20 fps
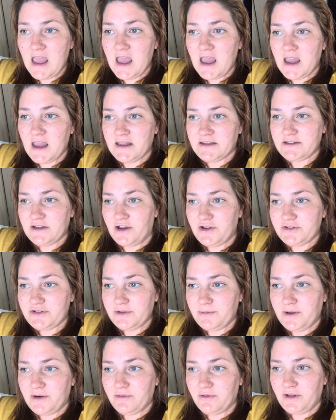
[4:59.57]
It's also
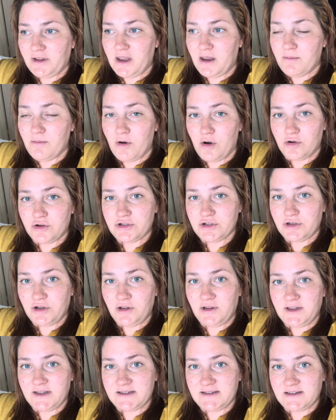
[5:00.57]
been really
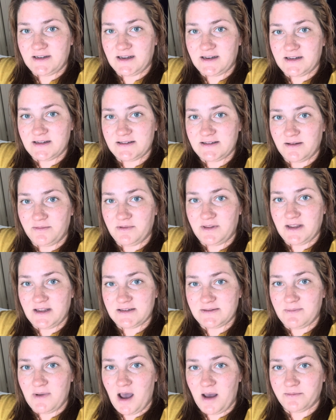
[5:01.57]
emotional listening to some of
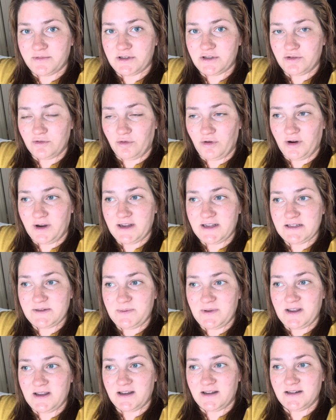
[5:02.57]
these moms' stories
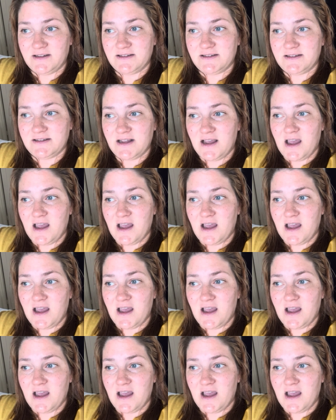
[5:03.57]
because